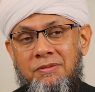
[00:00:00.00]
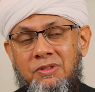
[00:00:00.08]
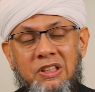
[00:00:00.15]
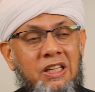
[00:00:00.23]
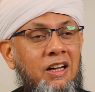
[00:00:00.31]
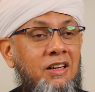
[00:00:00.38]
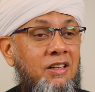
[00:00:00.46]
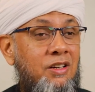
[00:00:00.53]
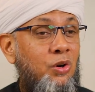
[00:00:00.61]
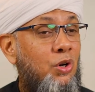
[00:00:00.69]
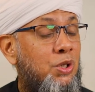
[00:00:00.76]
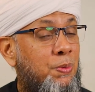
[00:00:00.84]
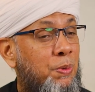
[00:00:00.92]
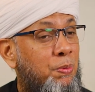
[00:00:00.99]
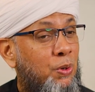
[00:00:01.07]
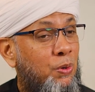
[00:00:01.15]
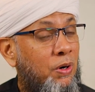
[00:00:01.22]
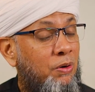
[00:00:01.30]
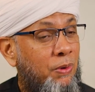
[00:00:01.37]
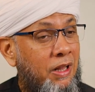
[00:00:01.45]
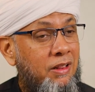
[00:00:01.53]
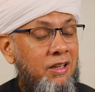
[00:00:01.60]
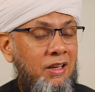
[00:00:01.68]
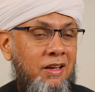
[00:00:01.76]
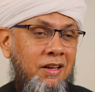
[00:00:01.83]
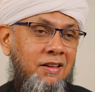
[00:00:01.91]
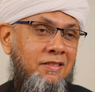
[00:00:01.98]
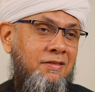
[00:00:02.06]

that those people who are wealthy,